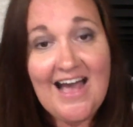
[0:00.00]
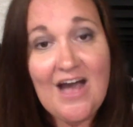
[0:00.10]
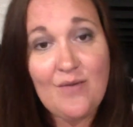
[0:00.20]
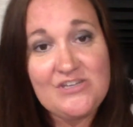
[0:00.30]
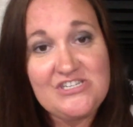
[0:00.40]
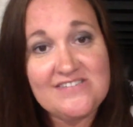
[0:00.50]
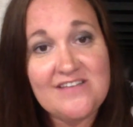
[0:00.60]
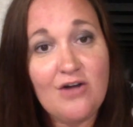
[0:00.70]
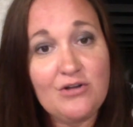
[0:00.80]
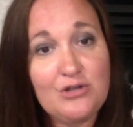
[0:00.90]
which is
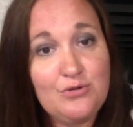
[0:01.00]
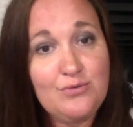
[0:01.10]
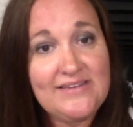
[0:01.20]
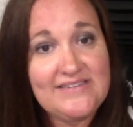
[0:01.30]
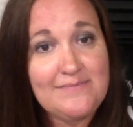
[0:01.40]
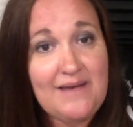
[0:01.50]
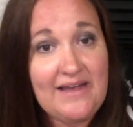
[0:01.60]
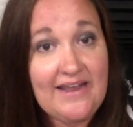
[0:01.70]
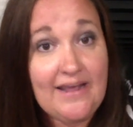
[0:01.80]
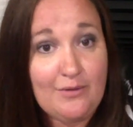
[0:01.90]
called Who is My
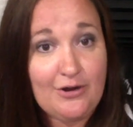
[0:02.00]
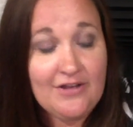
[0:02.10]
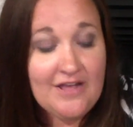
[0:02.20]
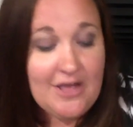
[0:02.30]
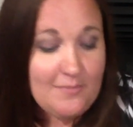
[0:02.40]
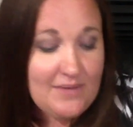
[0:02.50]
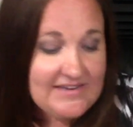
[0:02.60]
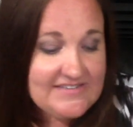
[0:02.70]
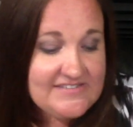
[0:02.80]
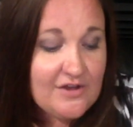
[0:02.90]
Neighbor?
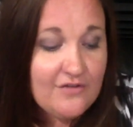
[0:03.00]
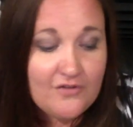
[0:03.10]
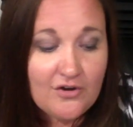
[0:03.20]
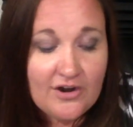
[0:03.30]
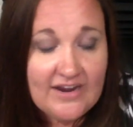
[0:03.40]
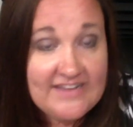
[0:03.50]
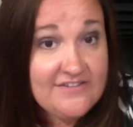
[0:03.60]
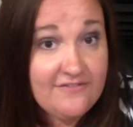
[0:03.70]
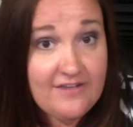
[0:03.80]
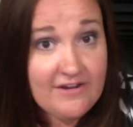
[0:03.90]
But so far, it's a
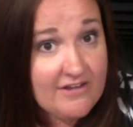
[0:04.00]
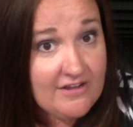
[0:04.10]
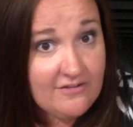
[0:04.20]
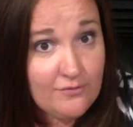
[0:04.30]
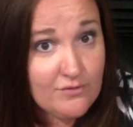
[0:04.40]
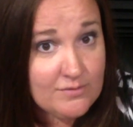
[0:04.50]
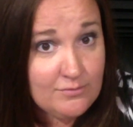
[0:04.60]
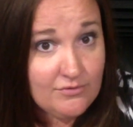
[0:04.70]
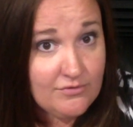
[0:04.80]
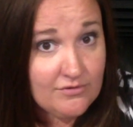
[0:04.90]
very
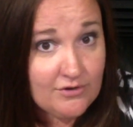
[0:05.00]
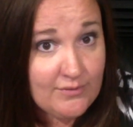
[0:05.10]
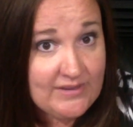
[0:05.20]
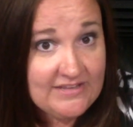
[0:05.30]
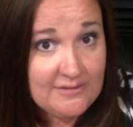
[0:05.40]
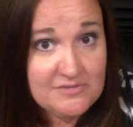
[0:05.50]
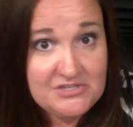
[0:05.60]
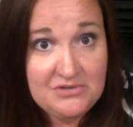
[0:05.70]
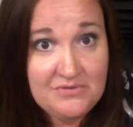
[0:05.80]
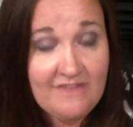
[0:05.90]
affordable curriculum
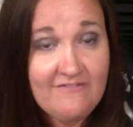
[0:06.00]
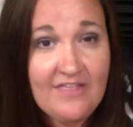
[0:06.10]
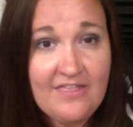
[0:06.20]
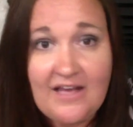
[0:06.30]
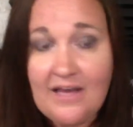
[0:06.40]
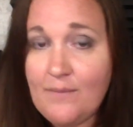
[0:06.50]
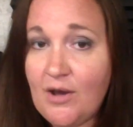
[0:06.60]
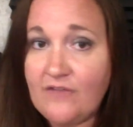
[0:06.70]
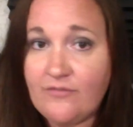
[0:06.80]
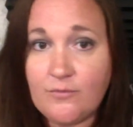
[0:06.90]
too. I think I
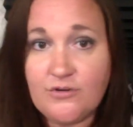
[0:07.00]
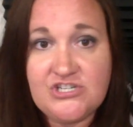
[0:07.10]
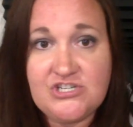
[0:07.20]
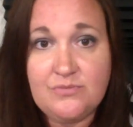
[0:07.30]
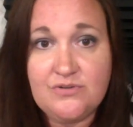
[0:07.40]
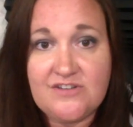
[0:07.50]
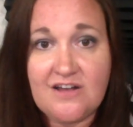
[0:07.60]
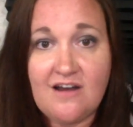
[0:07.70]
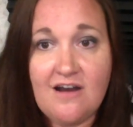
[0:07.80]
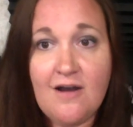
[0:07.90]
bought it from
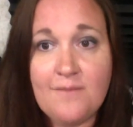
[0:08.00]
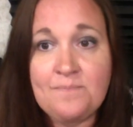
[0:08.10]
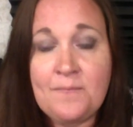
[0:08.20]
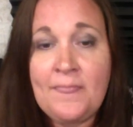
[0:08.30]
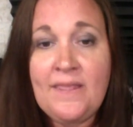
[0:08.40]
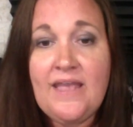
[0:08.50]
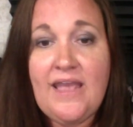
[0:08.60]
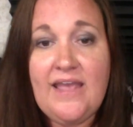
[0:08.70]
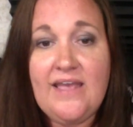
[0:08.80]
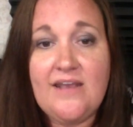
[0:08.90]
christianbook.com.
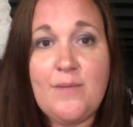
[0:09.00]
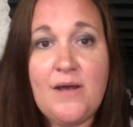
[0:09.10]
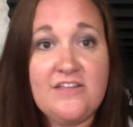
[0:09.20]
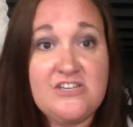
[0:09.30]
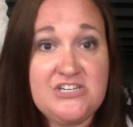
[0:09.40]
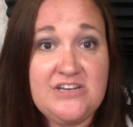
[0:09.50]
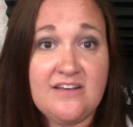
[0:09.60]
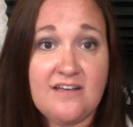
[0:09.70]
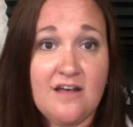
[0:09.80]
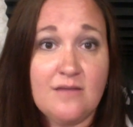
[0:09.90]
And Apologia
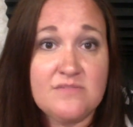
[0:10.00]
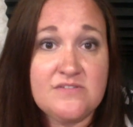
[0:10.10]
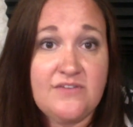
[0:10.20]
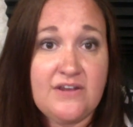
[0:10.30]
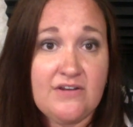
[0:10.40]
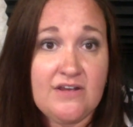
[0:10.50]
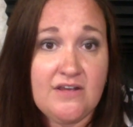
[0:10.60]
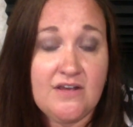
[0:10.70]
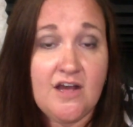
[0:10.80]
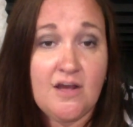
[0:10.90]
comes very
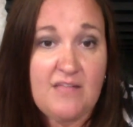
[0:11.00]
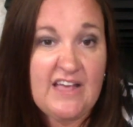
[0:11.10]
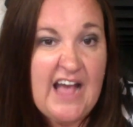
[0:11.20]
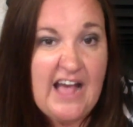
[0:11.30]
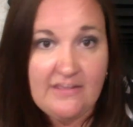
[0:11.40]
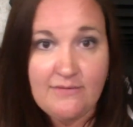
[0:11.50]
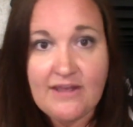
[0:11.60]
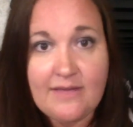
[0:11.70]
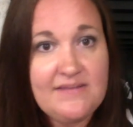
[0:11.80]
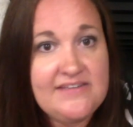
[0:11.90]
highly
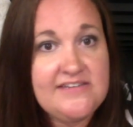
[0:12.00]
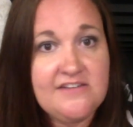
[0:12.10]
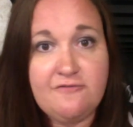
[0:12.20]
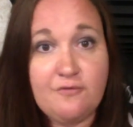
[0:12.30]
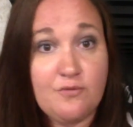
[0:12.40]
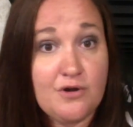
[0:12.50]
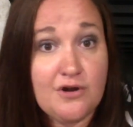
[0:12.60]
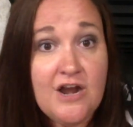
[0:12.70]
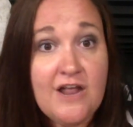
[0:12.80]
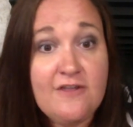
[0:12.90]
recommended
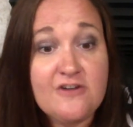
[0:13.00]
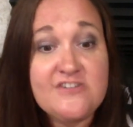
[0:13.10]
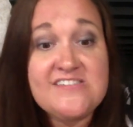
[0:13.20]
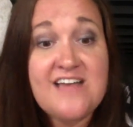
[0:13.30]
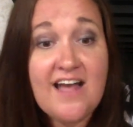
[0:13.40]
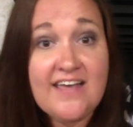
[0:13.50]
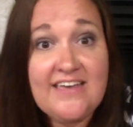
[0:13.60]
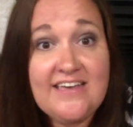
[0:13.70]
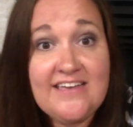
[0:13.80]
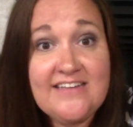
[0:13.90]
for their
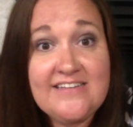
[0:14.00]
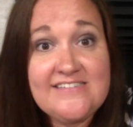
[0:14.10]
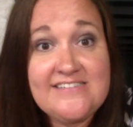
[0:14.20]
science